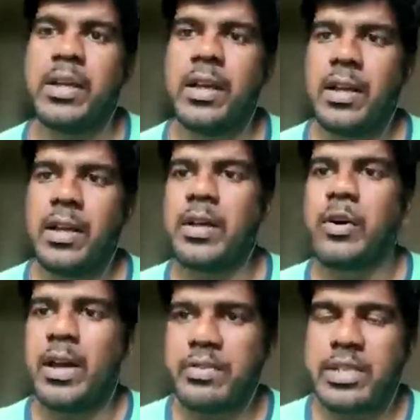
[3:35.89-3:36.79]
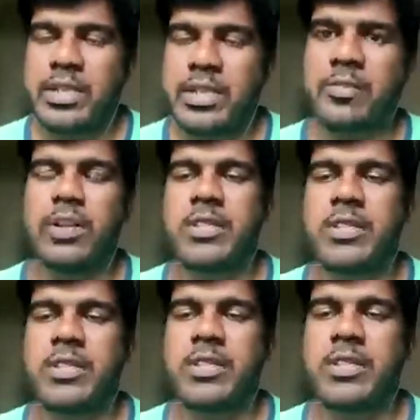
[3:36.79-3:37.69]
below average
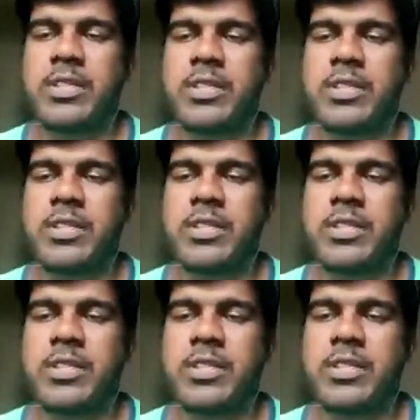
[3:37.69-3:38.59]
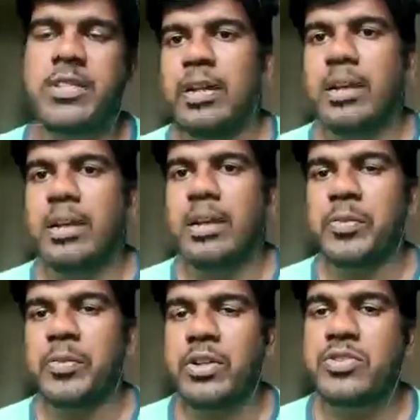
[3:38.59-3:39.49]
rainfall. So speaking at
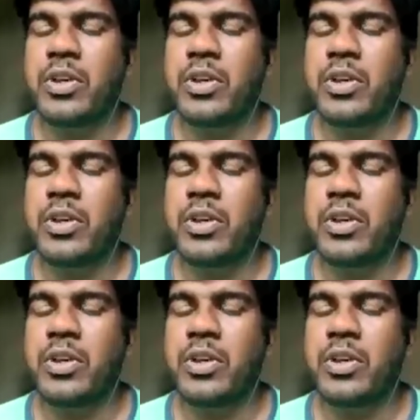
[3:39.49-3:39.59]
a